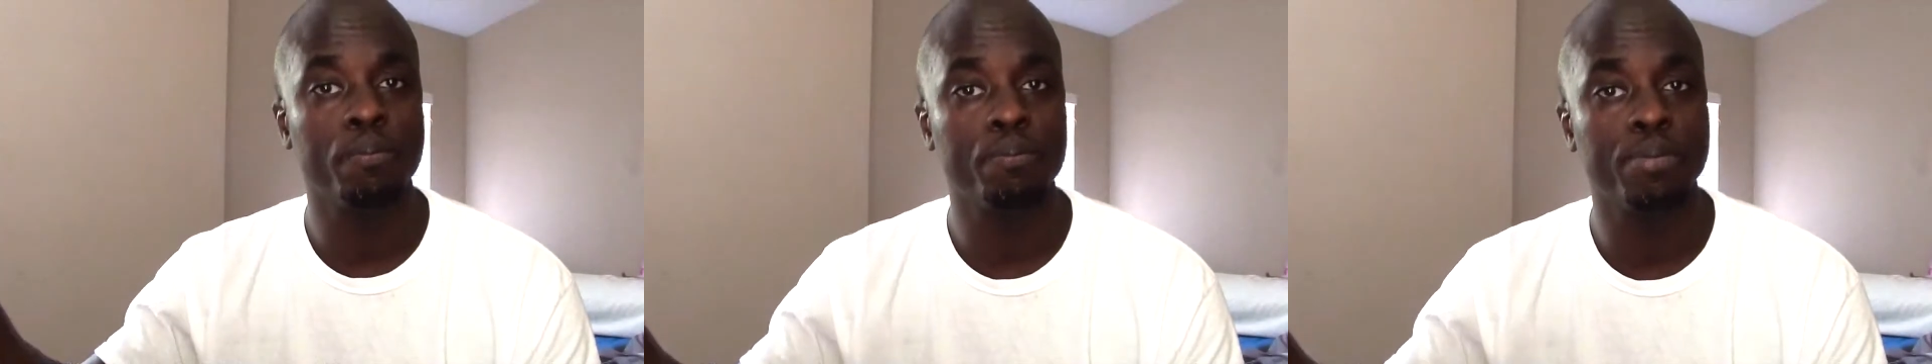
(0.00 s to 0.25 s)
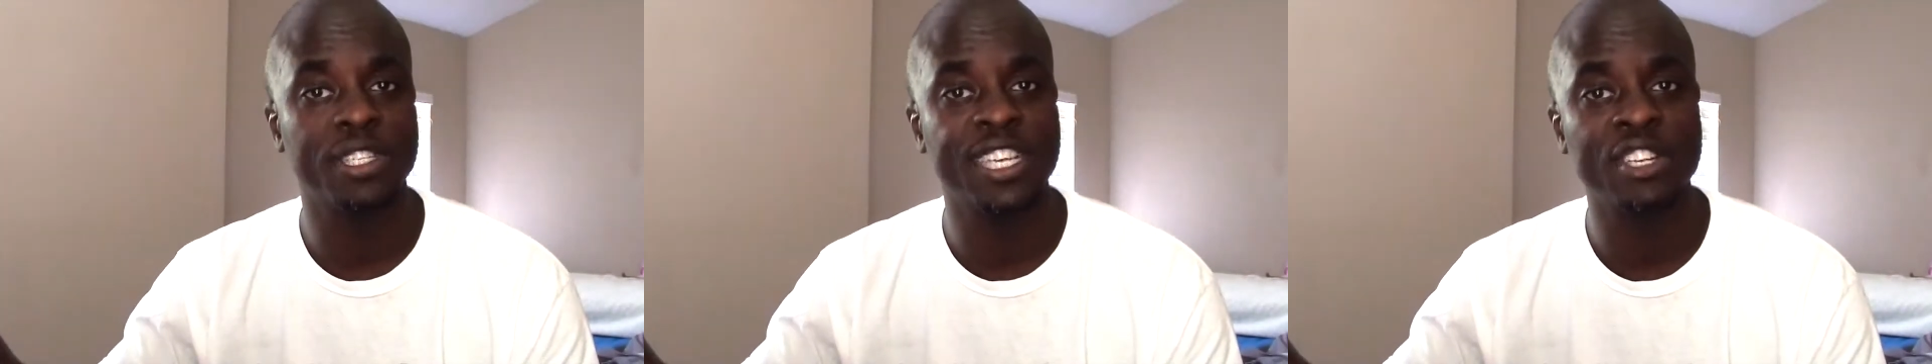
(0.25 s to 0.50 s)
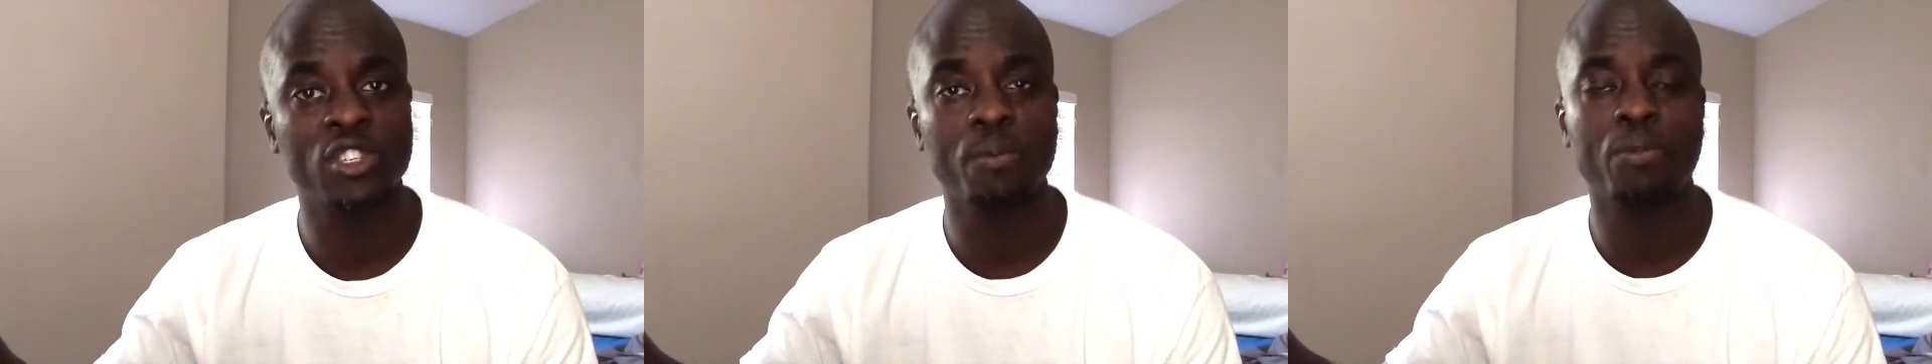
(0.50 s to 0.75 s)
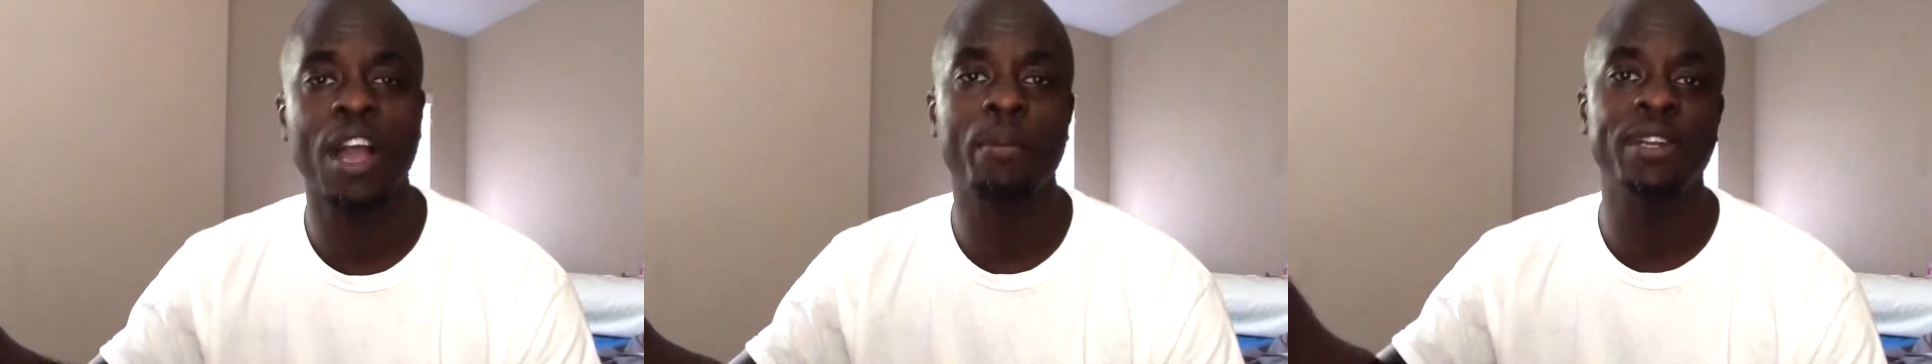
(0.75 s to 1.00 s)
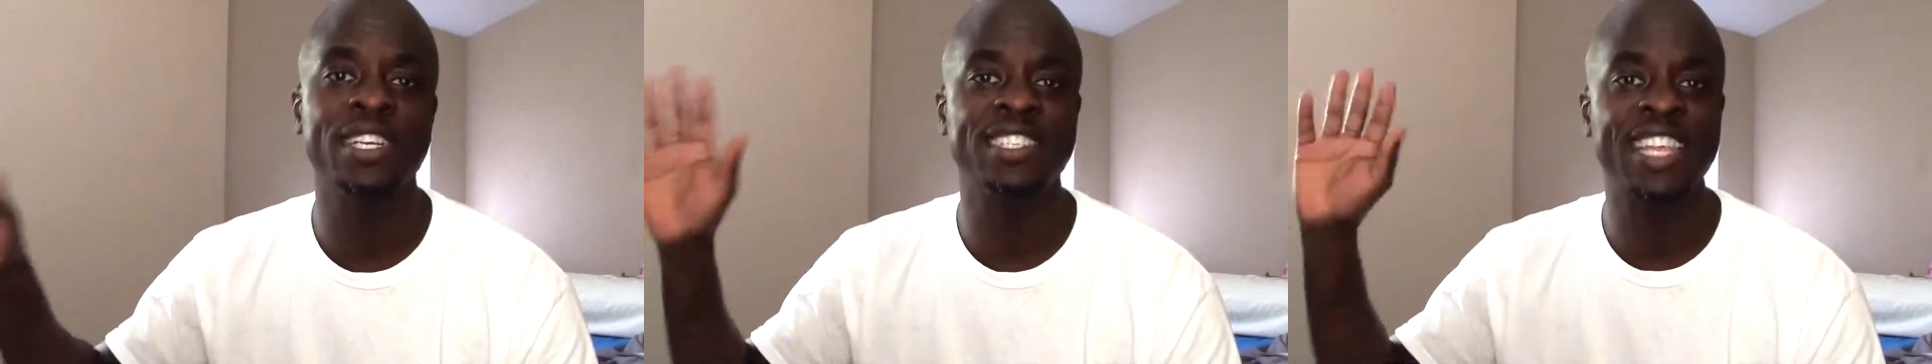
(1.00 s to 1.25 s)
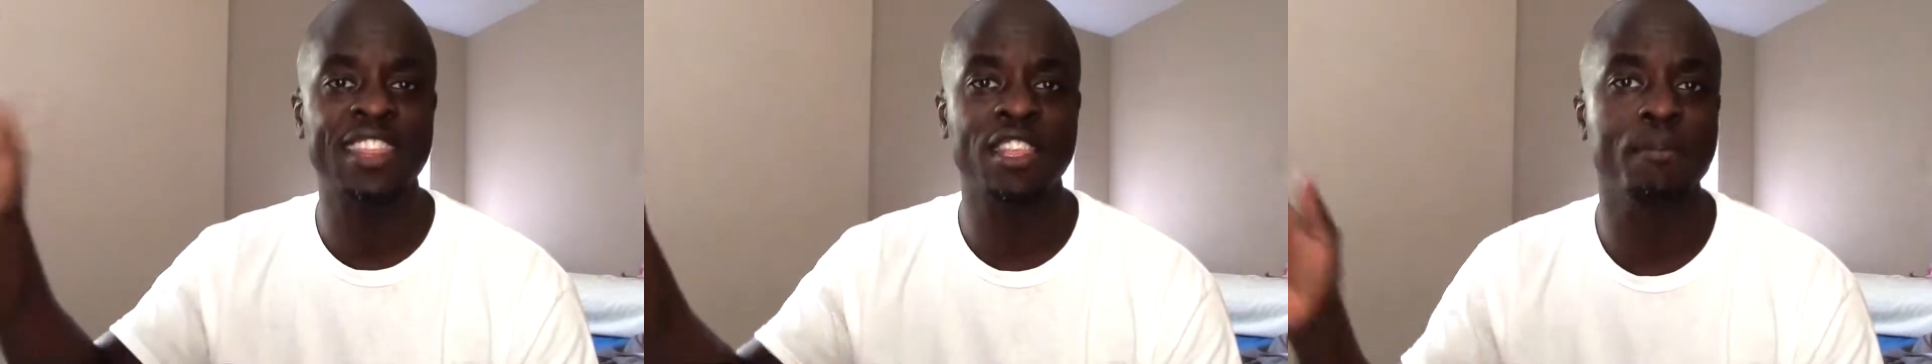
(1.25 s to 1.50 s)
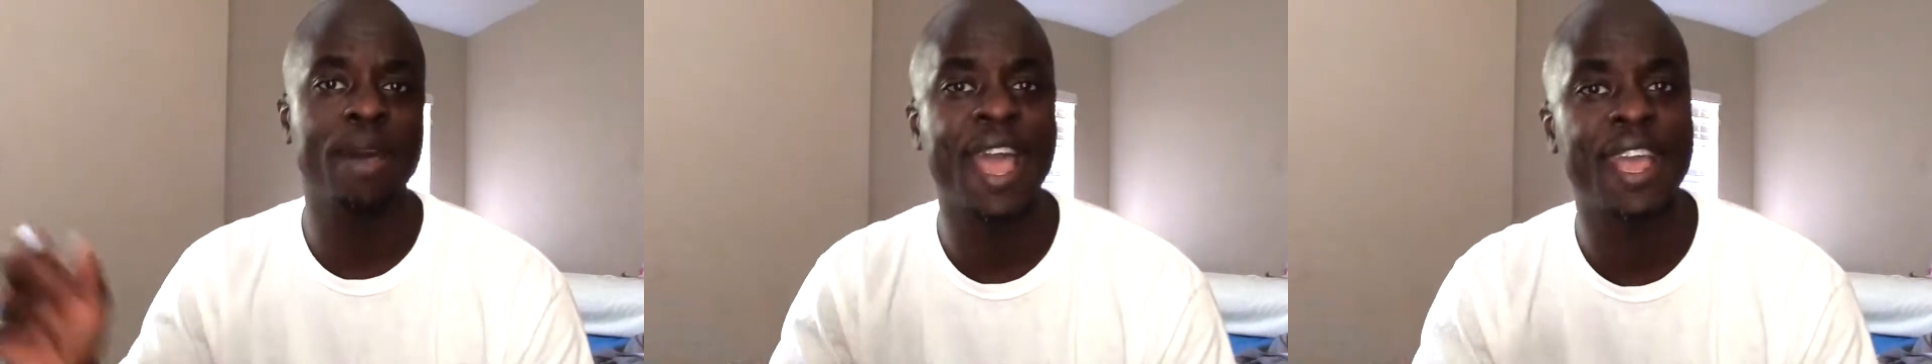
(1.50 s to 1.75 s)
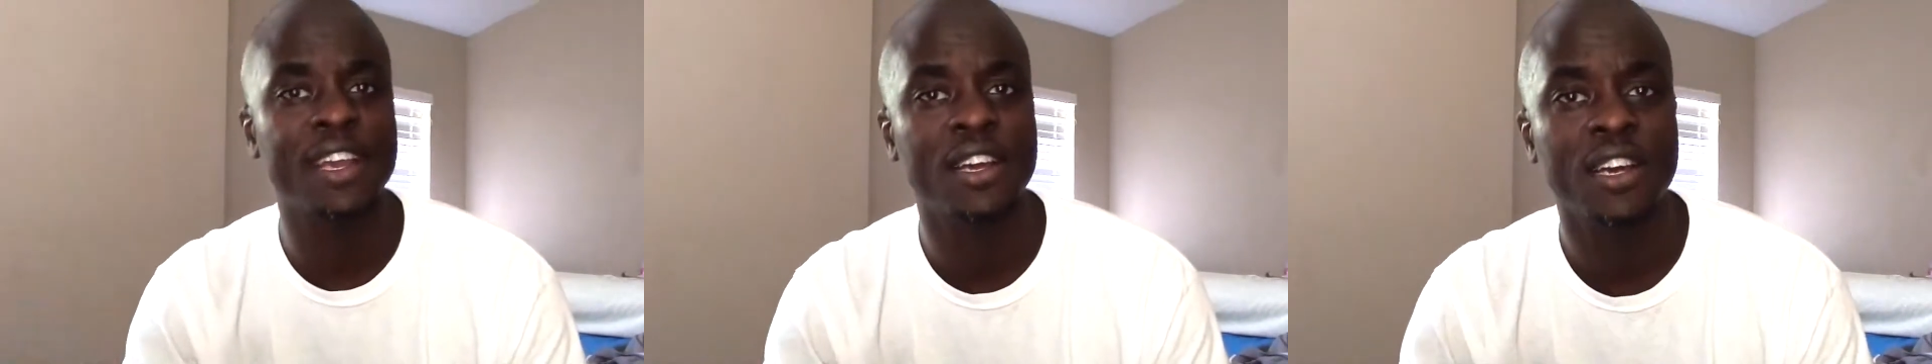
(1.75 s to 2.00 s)
potential properties that the
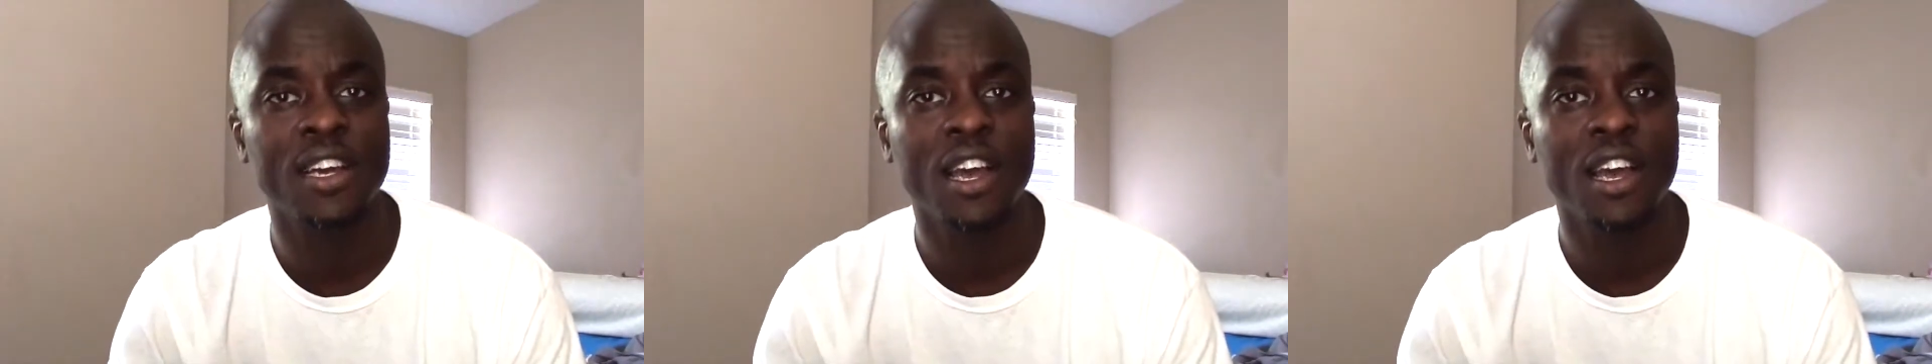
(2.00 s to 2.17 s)
bank